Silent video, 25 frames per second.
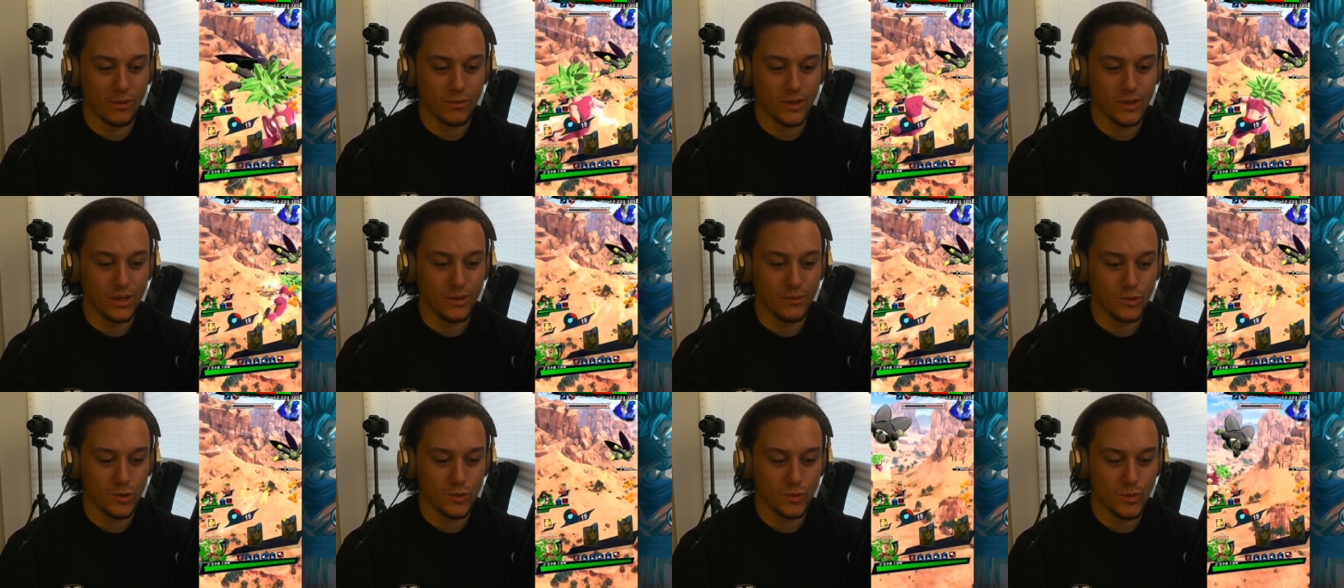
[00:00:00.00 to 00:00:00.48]

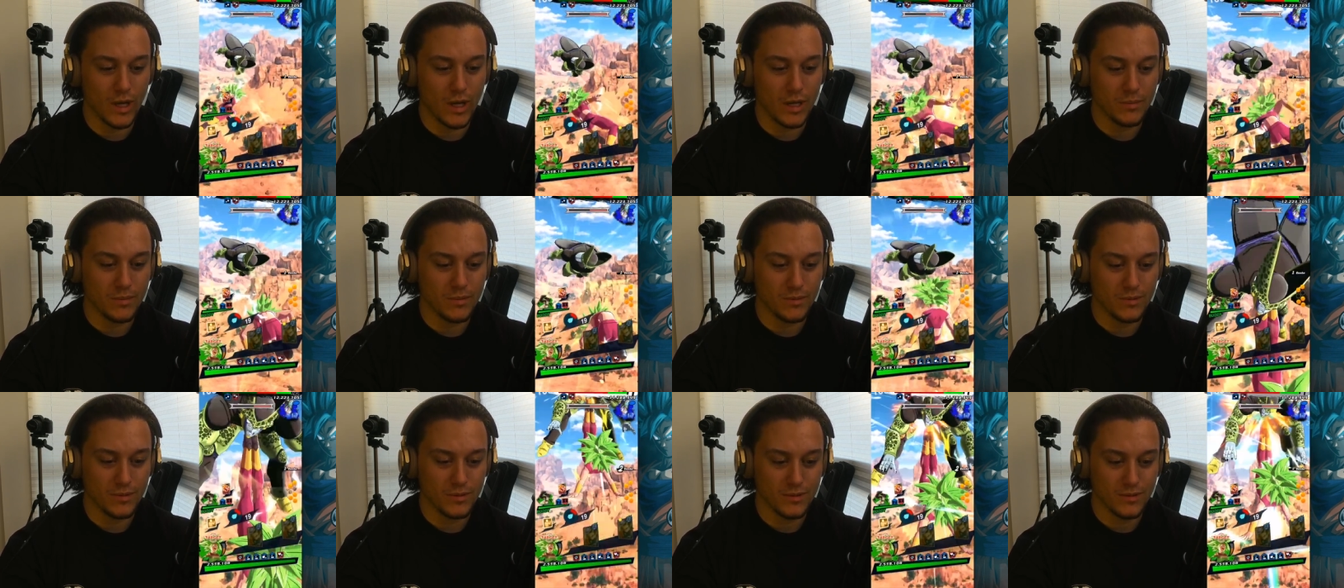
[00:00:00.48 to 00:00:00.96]
Wait, swipe?
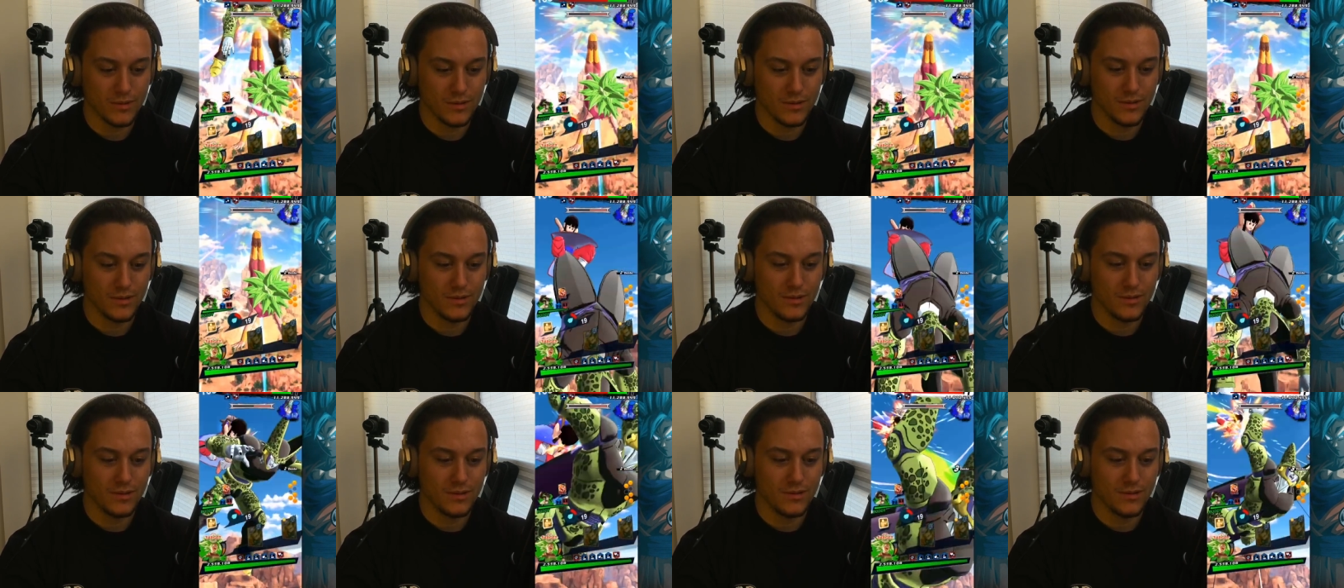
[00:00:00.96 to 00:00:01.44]
Oh, camera.
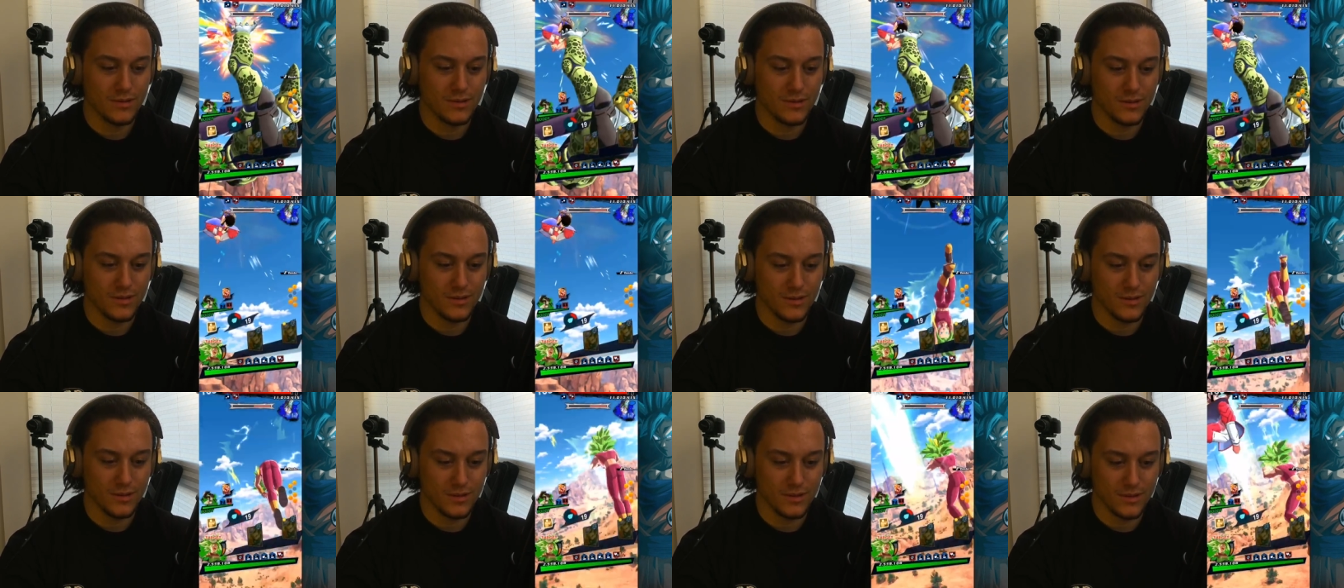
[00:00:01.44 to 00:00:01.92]

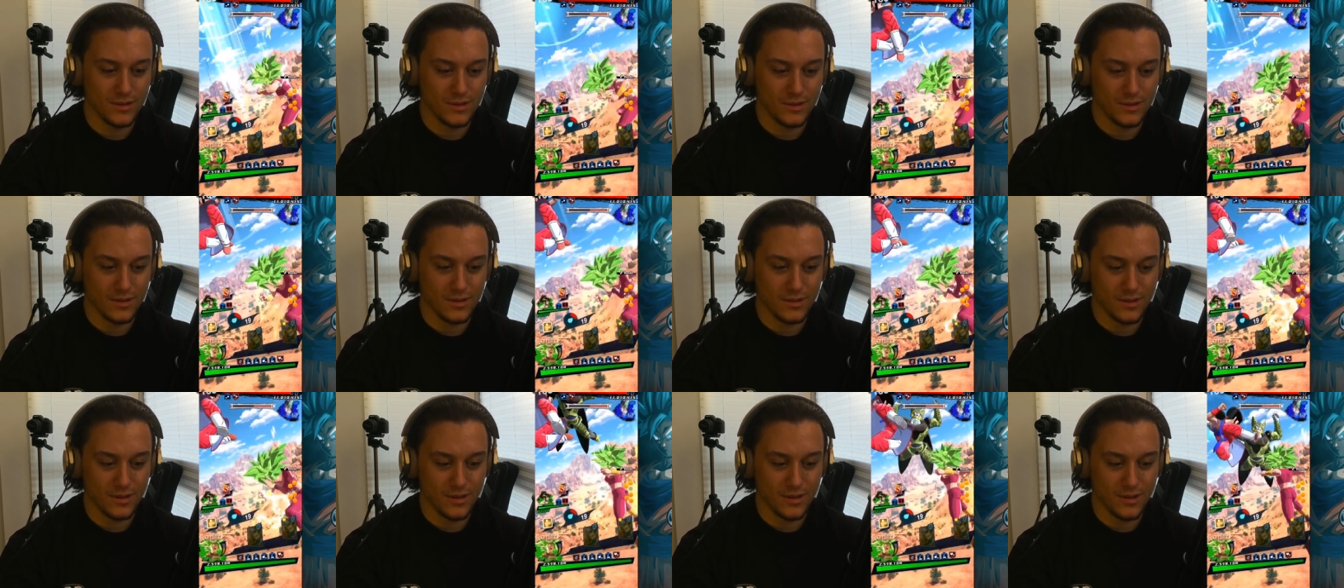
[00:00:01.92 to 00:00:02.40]
Focus.
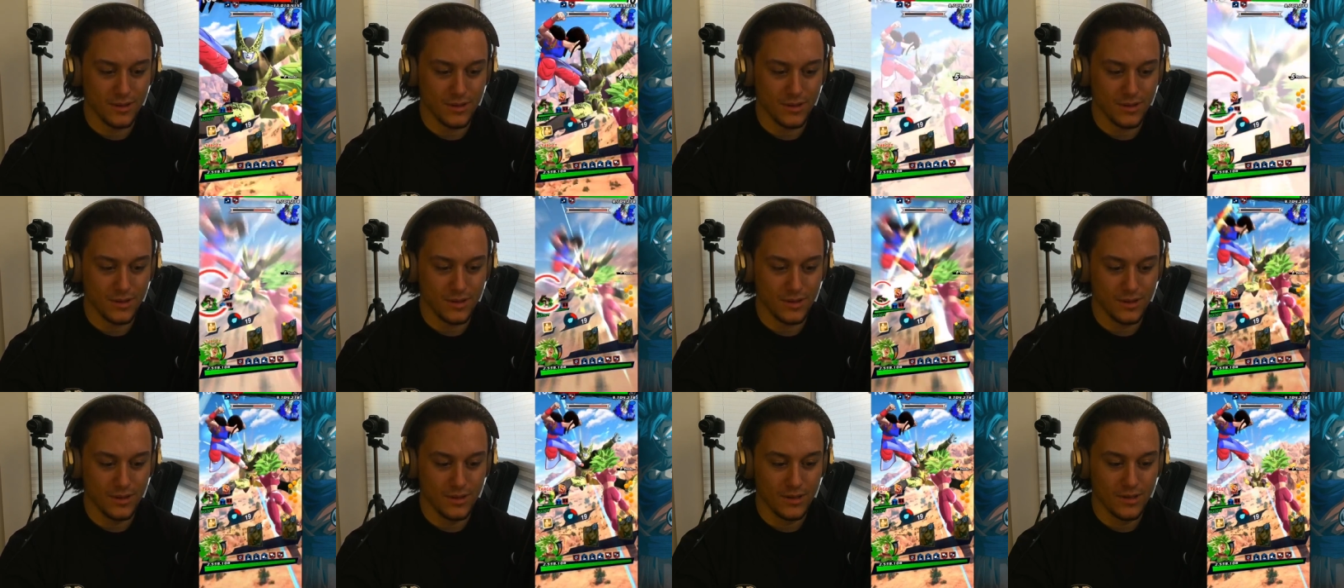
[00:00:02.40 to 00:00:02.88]

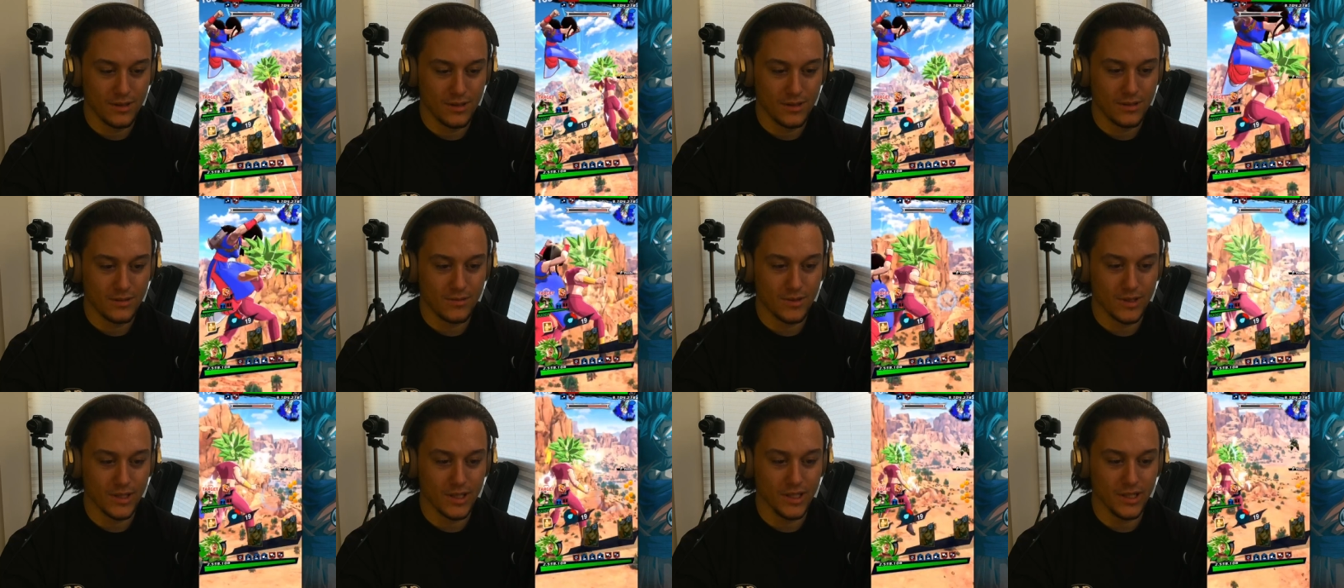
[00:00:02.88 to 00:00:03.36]

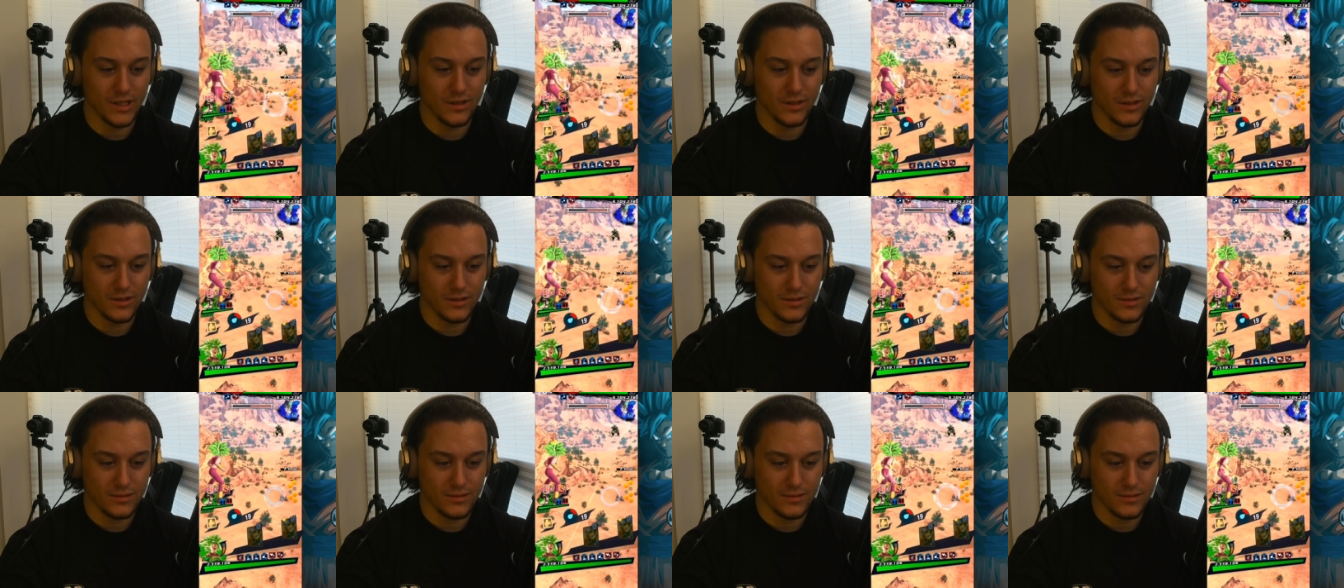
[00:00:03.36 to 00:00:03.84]
Ryan, are you
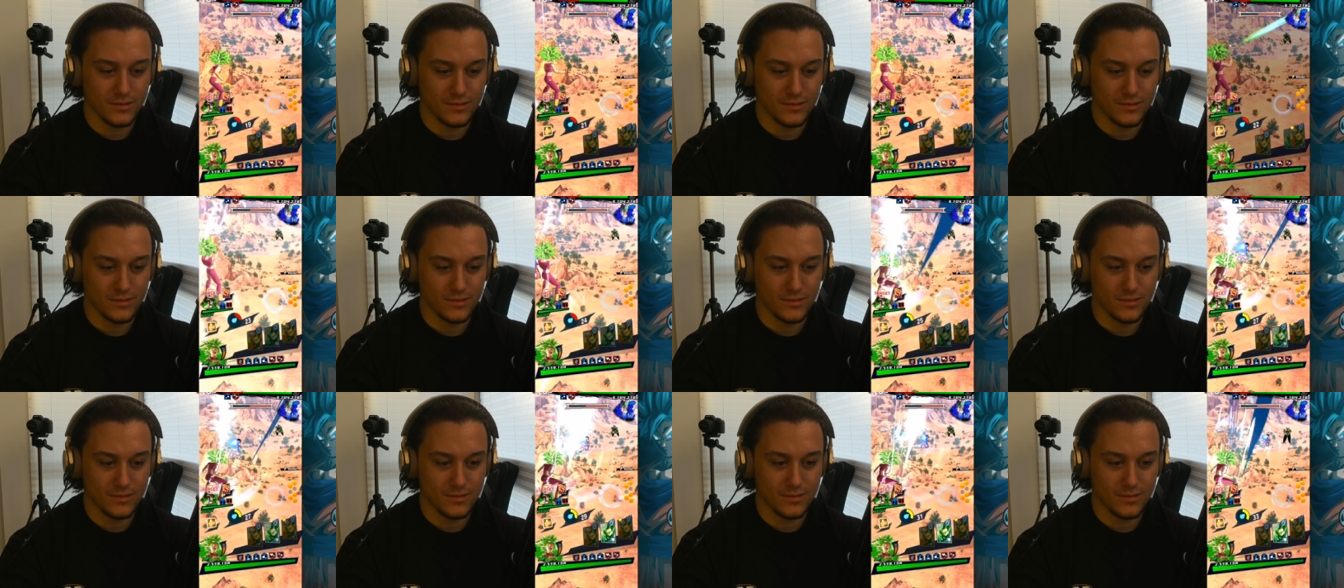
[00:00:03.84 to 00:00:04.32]
good?
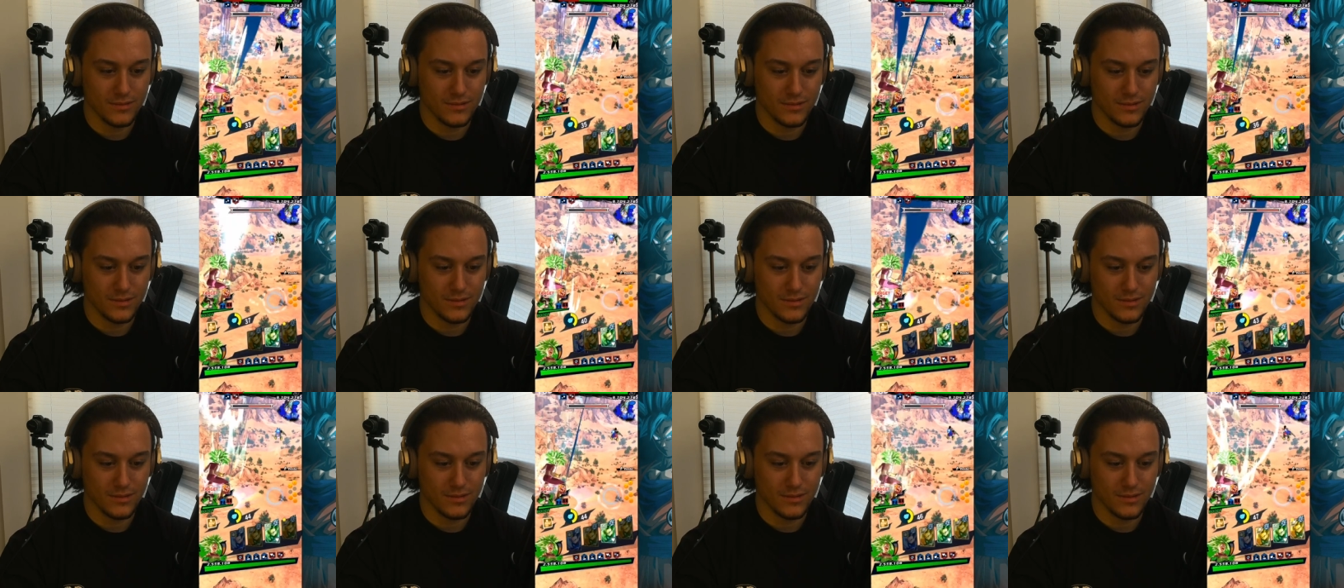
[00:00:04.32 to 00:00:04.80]

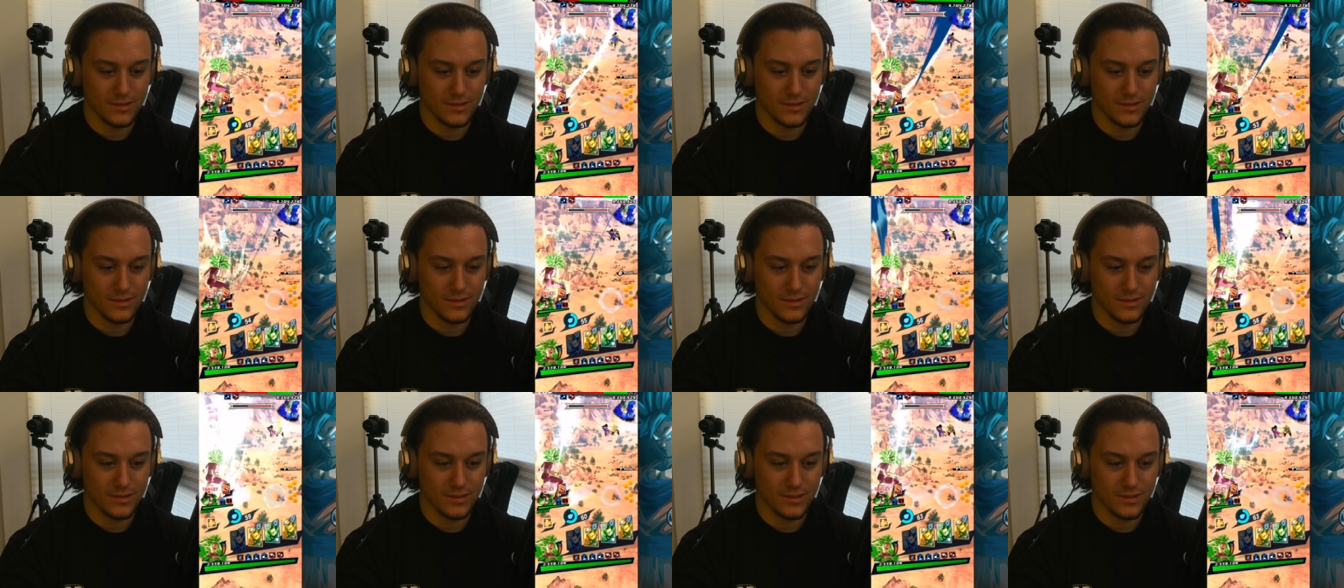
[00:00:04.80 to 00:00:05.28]
Yeah, my
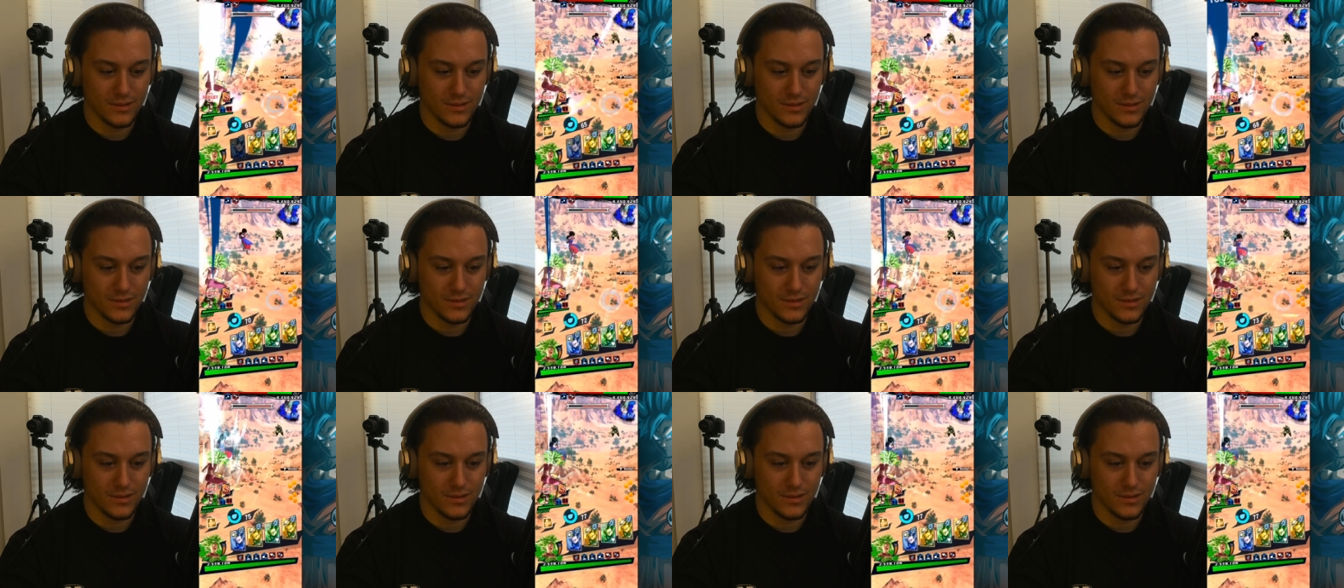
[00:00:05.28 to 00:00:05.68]
camera's just being a...